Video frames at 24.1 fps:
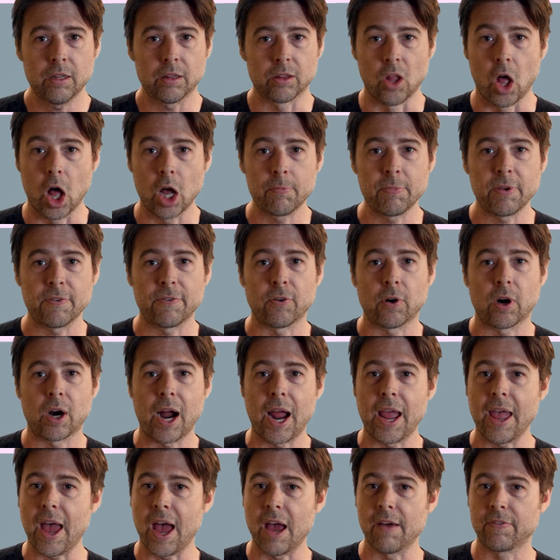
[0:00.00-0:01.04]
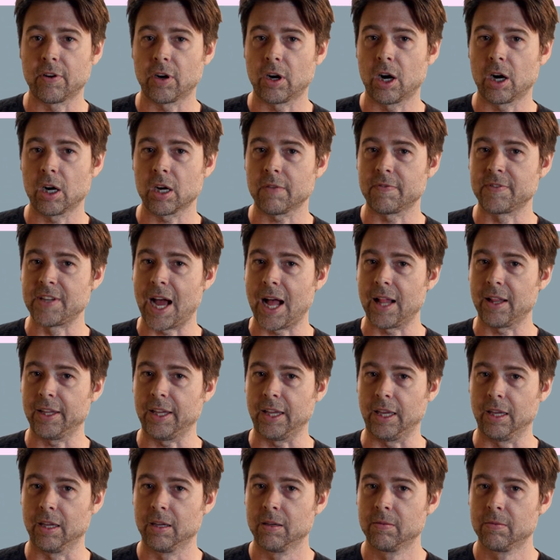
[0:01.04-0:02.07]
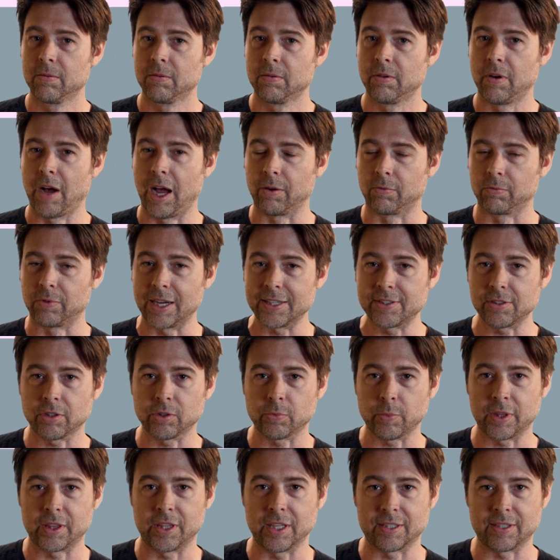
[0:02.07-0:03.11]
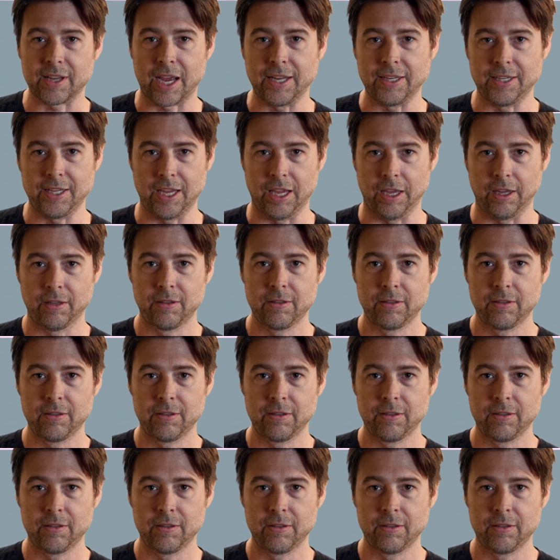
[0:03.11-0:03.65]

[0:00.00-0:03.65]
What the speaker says: Long before I ever heard of Dall-E, I wrestled with this idea.